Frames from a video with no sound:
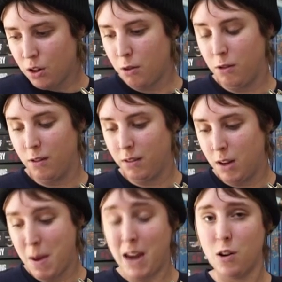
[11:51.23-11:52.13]
who
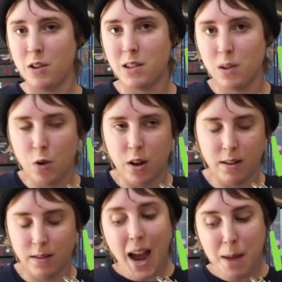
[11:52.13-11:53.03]
you may notice the
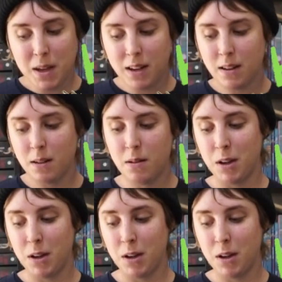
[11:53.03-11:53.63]
word hymen,